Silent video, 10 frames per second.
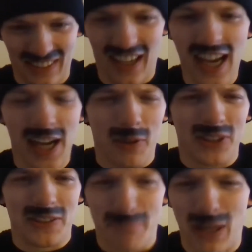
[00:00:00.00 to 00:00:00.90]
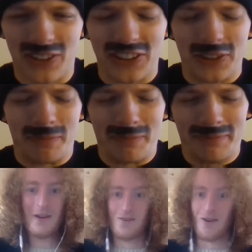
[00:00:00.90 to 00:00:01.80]
I wasn't bottom.
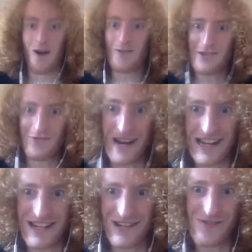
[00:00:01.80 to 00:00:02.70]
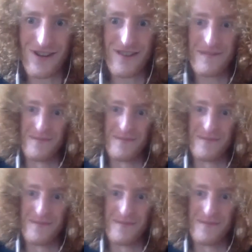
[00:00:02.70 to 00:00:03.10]
Oh, you will enjoy it, boy.